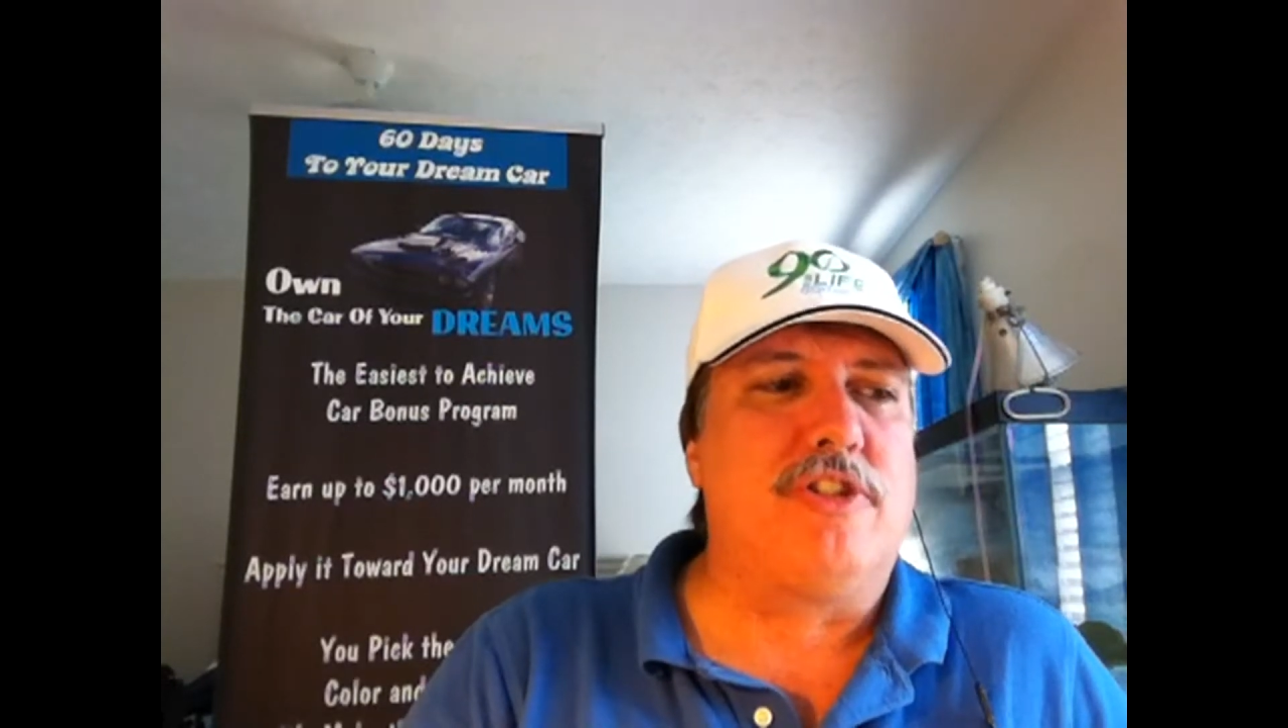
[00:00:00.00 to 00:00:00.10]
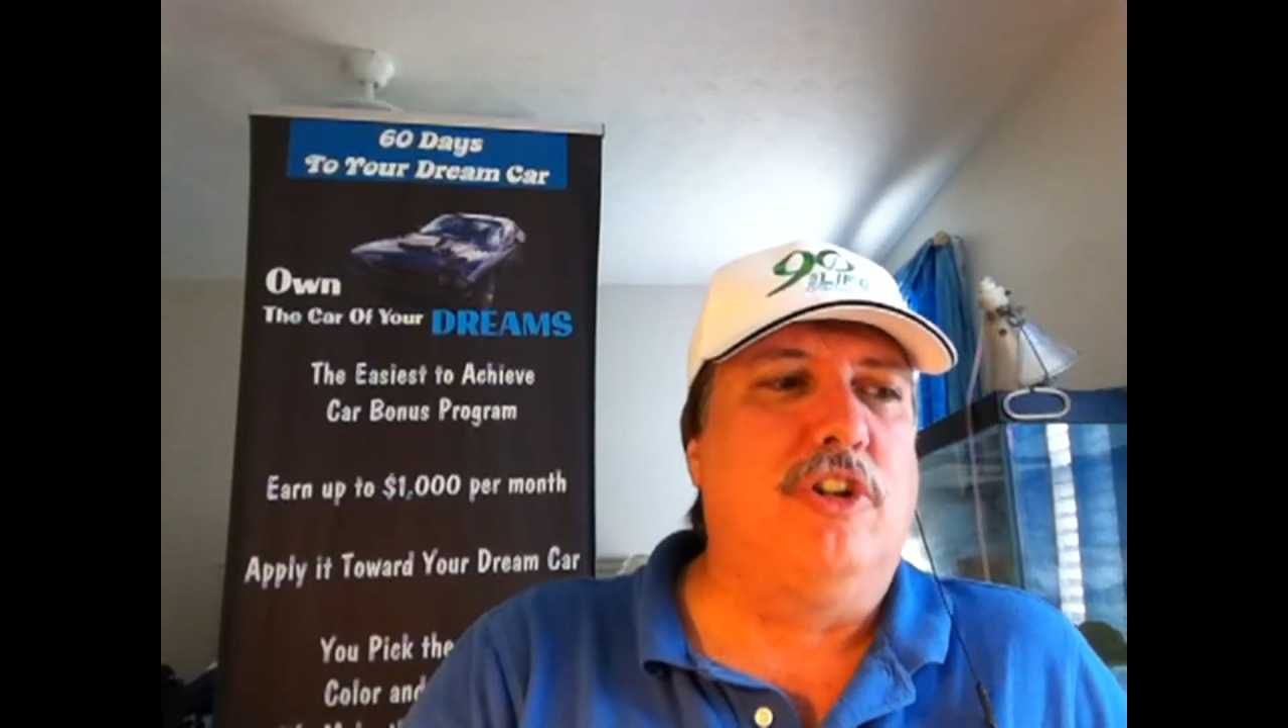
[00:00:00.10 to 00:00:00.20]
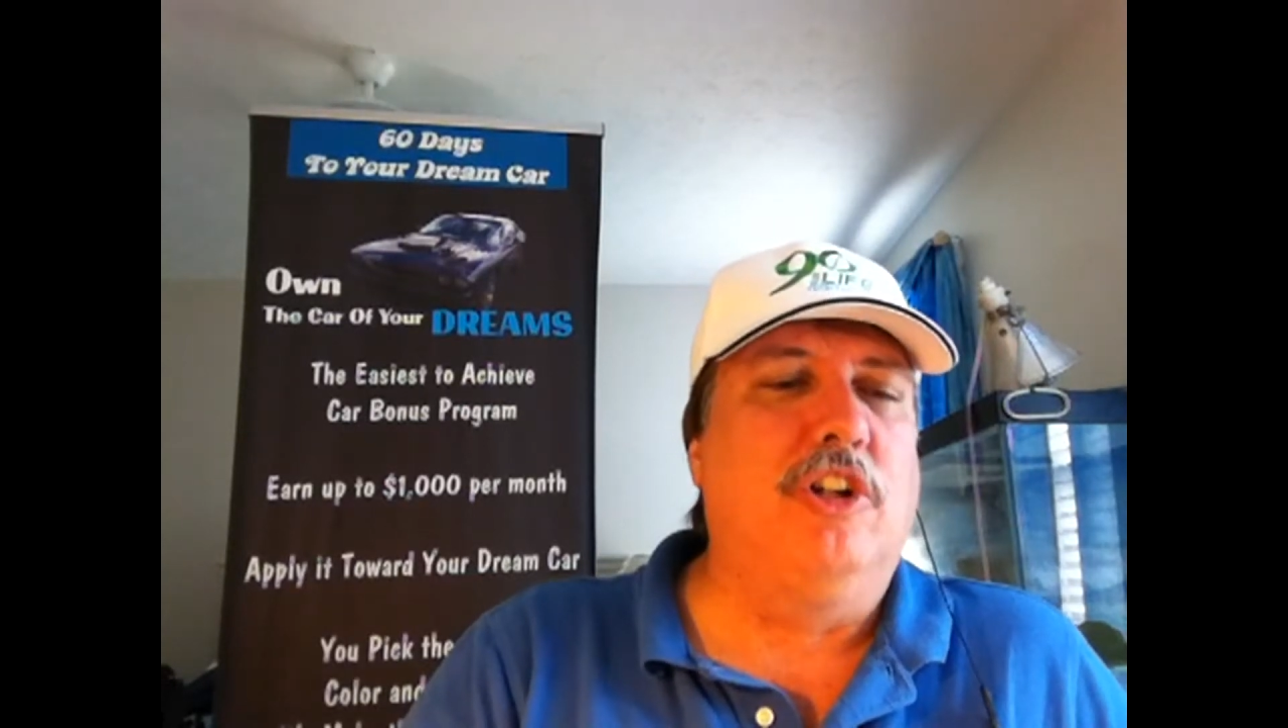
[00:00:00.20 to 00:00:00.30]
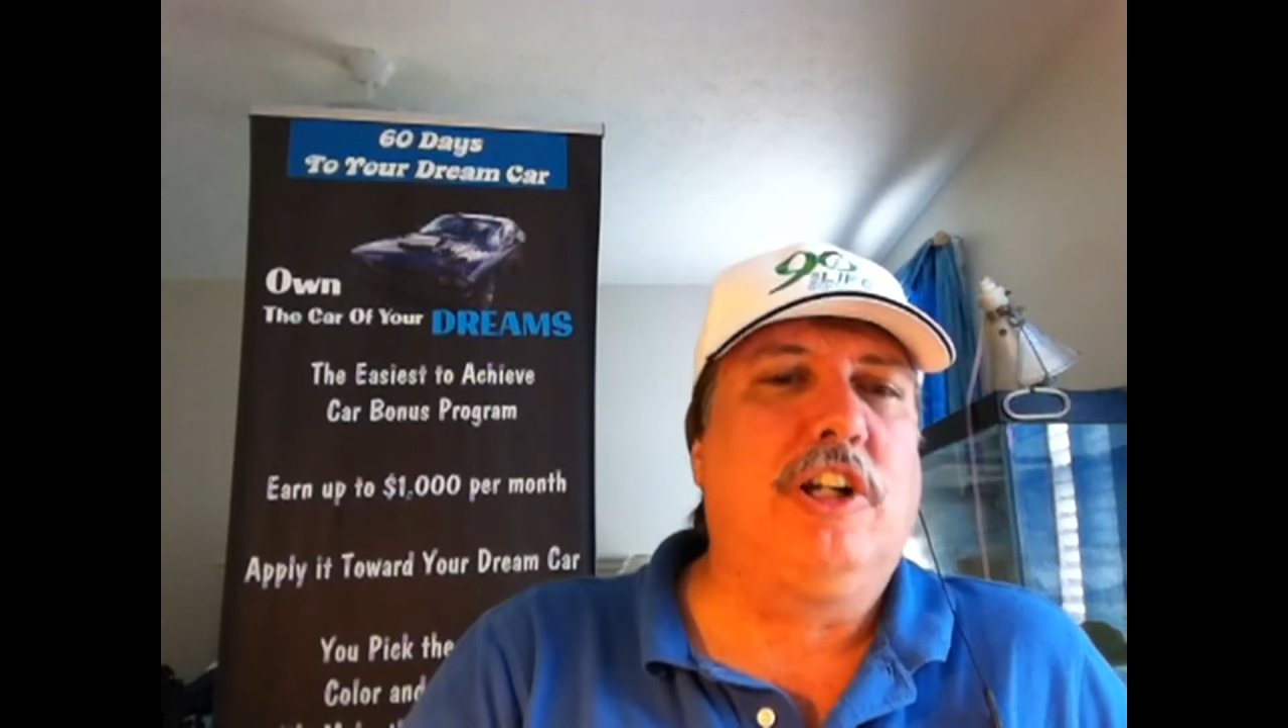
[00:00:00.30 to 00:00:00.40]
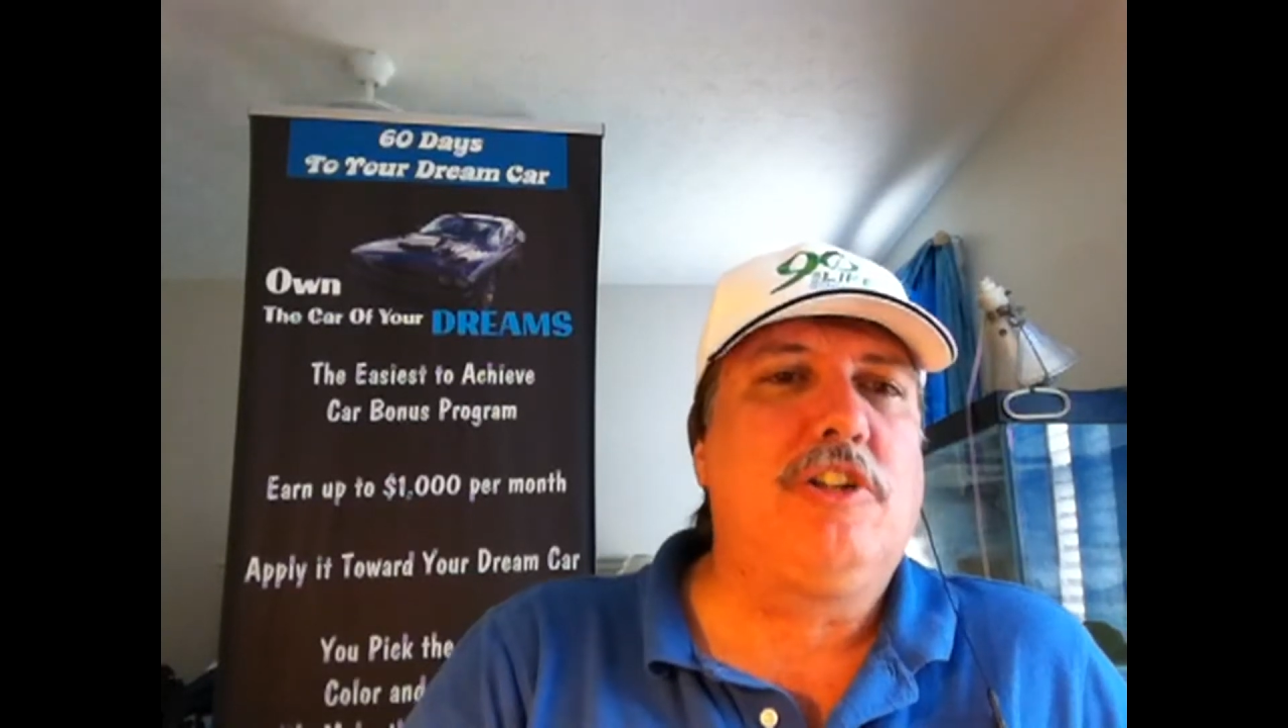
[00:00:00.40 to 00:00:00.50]

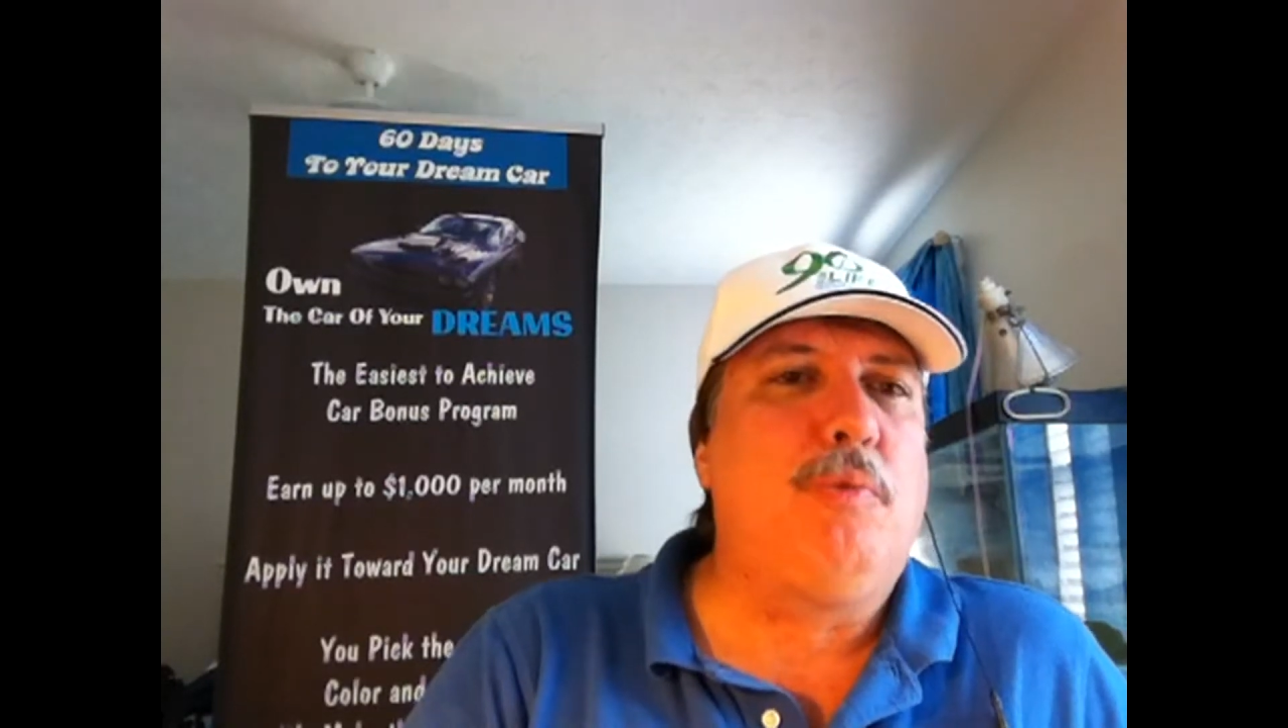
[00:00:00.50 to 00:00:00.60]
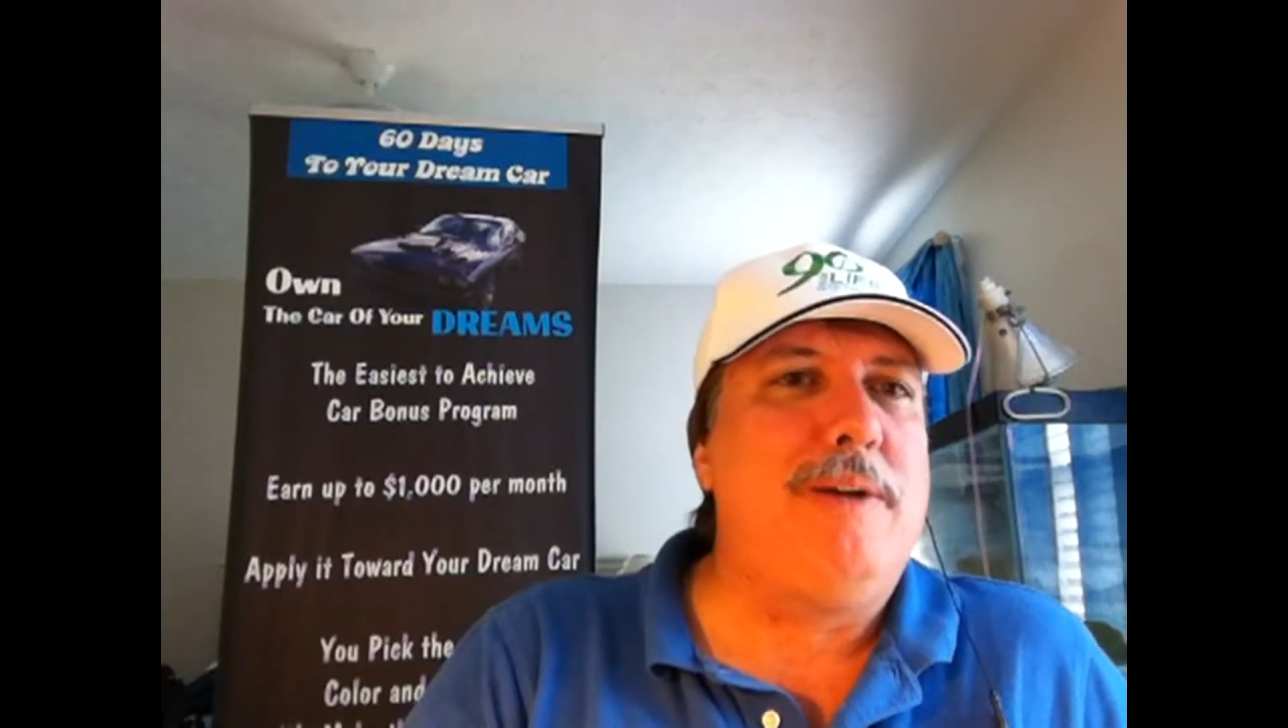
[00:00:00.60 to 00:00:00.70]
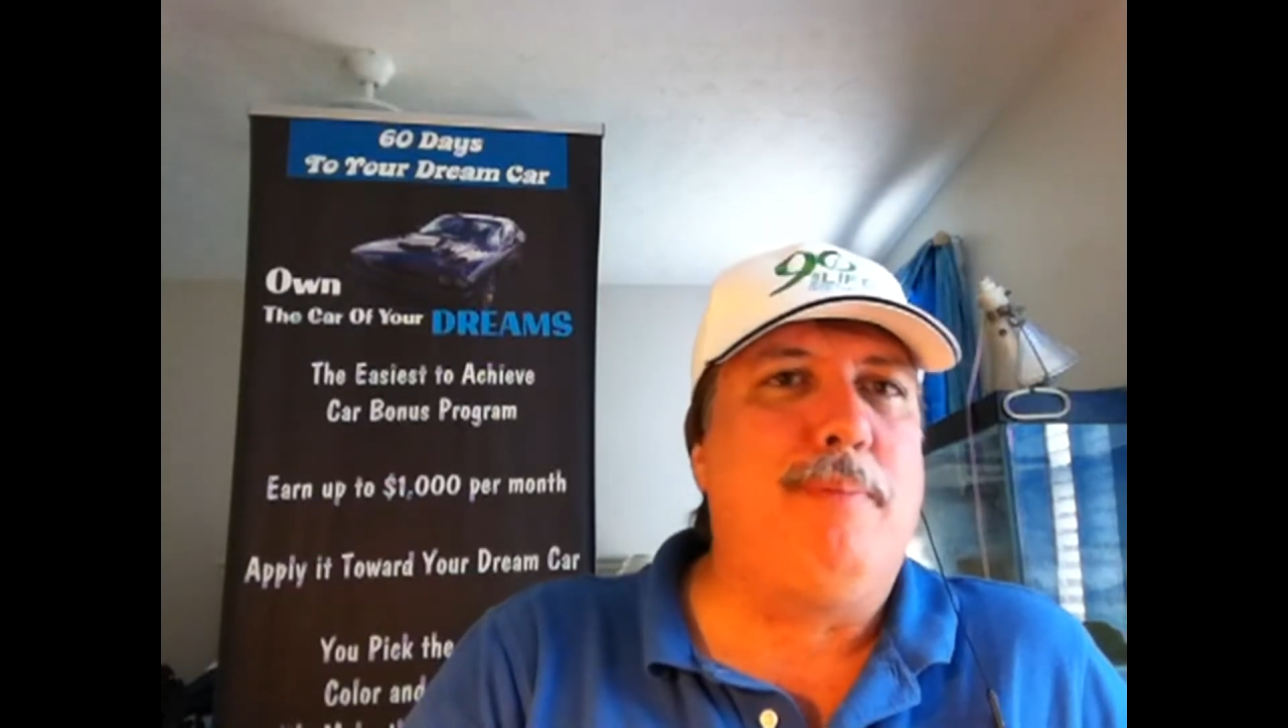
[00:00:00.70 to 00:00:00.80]
Look at the way